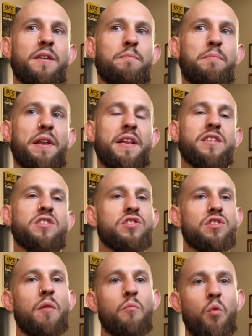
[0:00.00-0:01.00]
been in
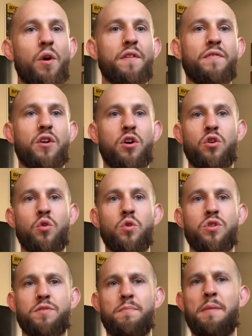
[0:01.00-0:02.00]
somewhat of
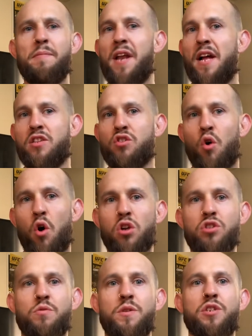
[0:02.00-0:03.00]
cahoots, maybe not
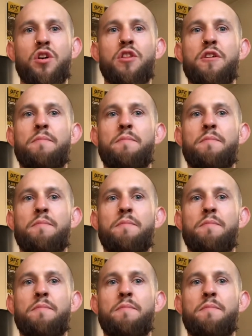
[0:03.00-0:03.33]
talked to each other,